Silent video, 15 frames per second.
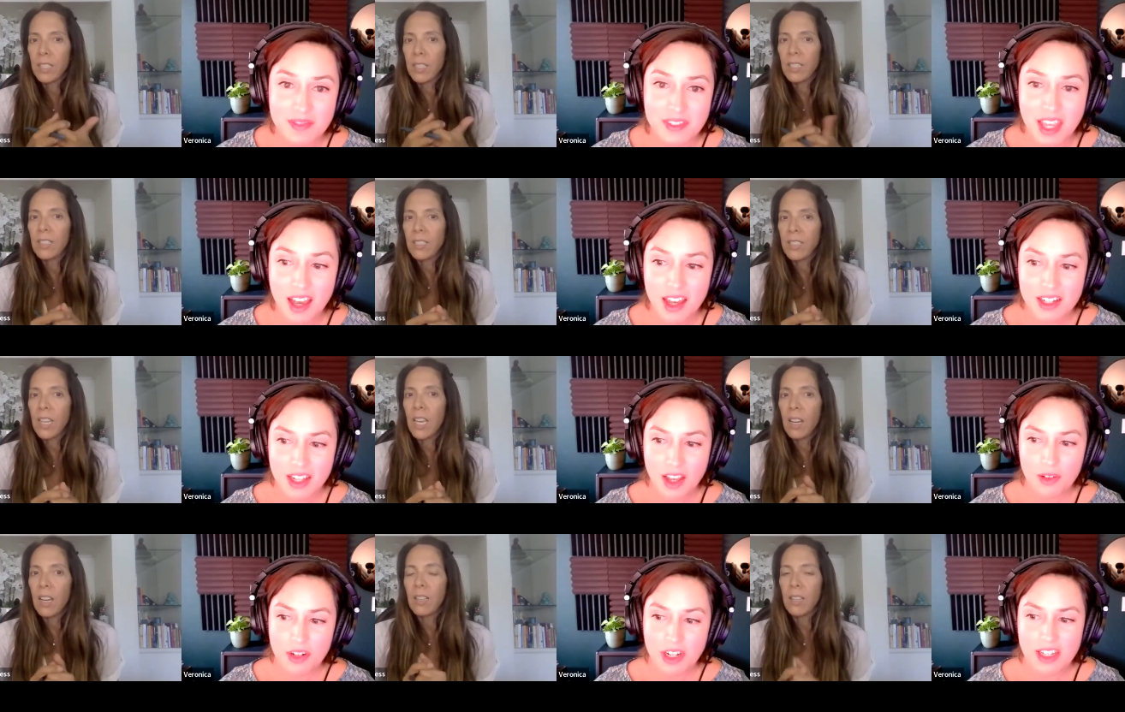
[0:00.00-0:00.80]
Speaker 1: Yeah,
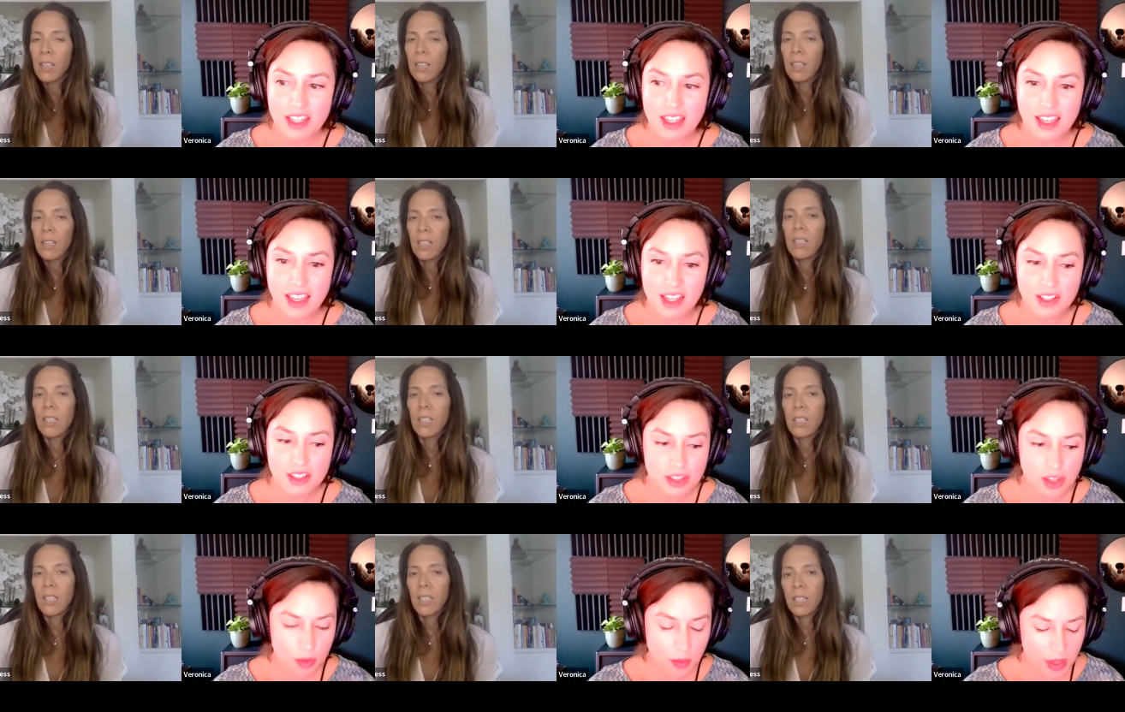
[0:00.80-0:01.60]
definitely. Yeah. And
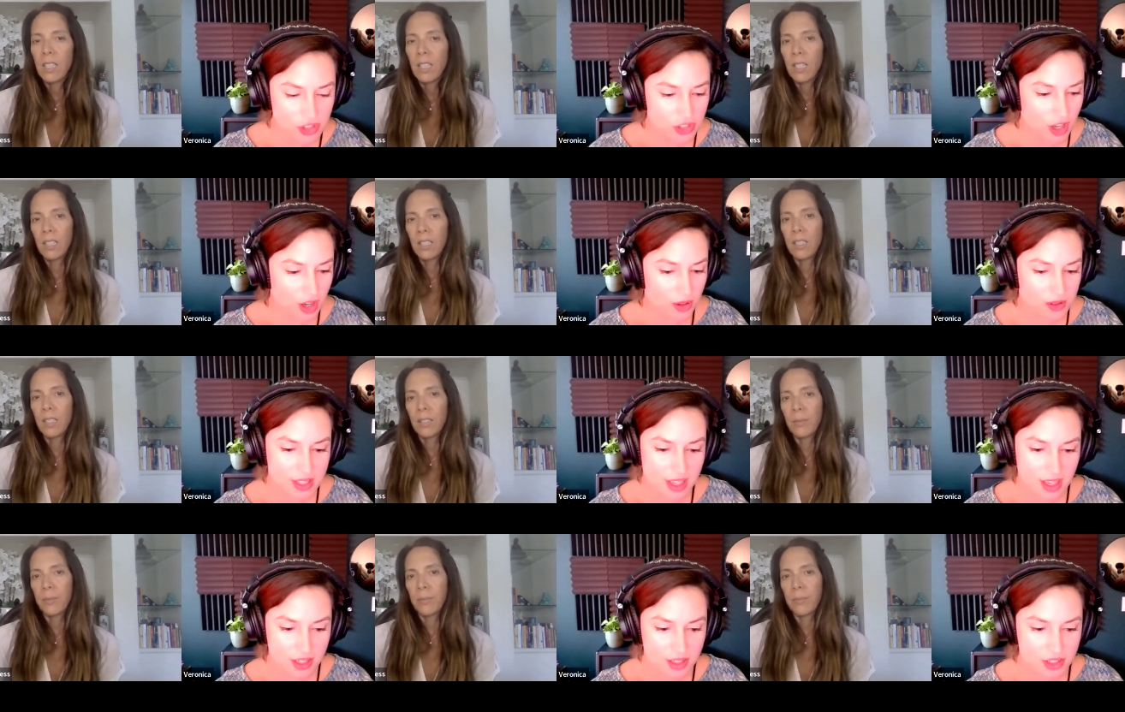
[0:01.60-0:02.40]
so much goes
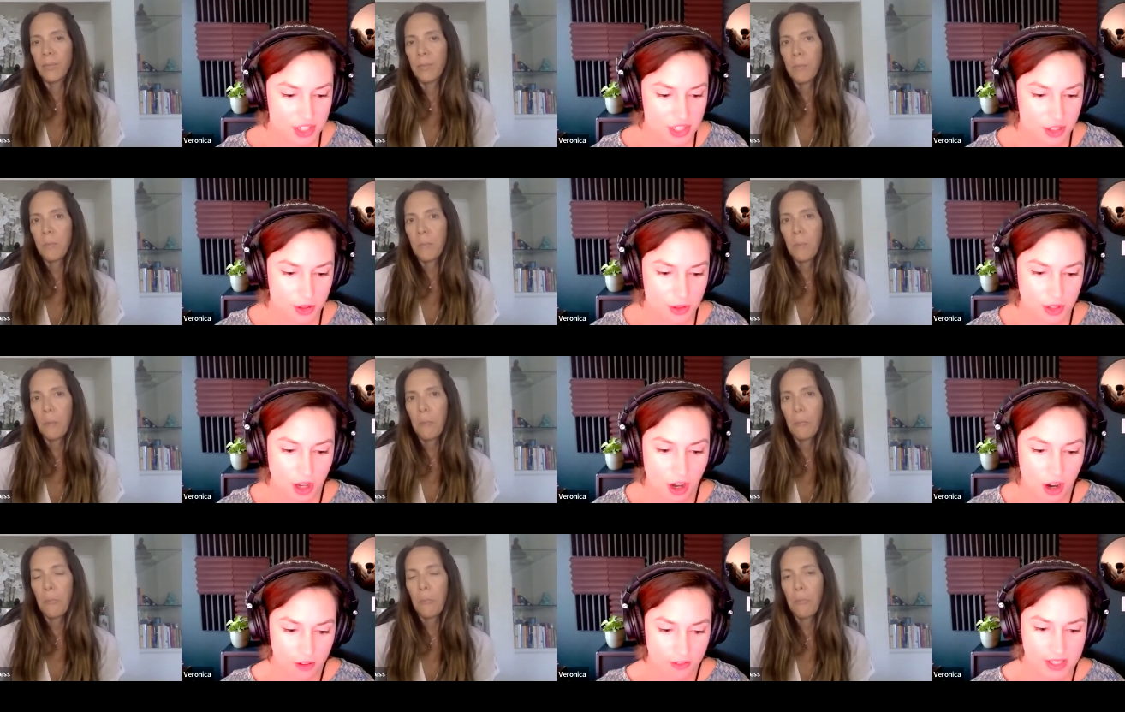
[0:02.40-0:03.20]
into the
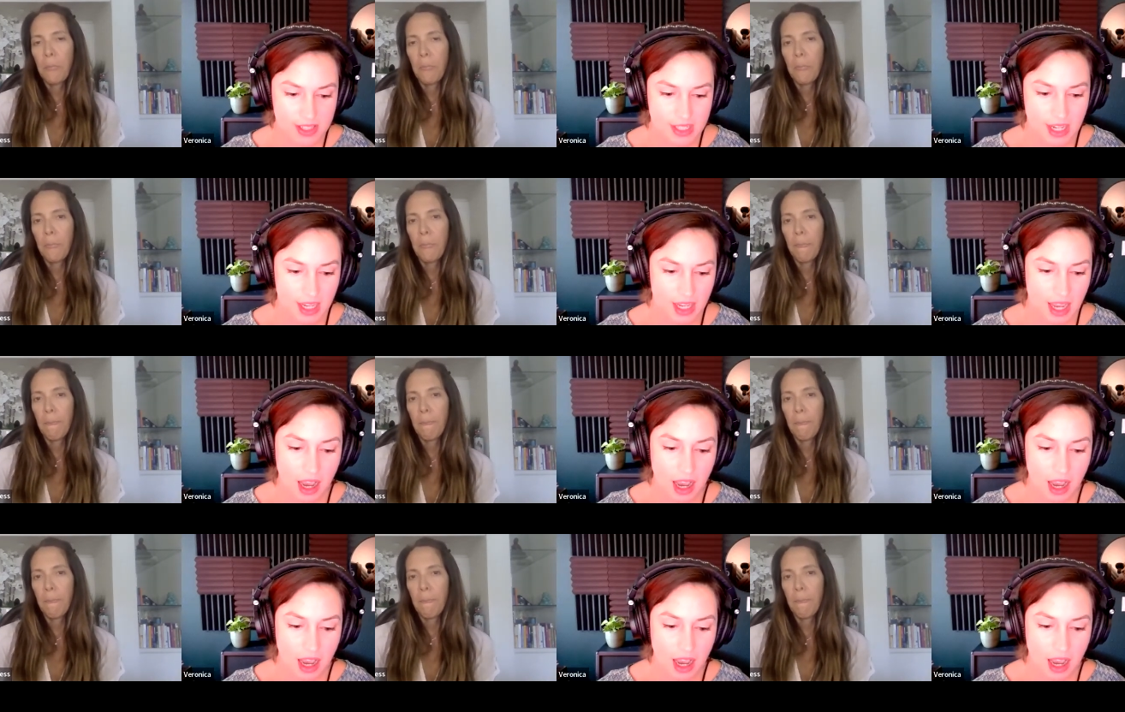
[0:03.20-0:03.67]
harvesting.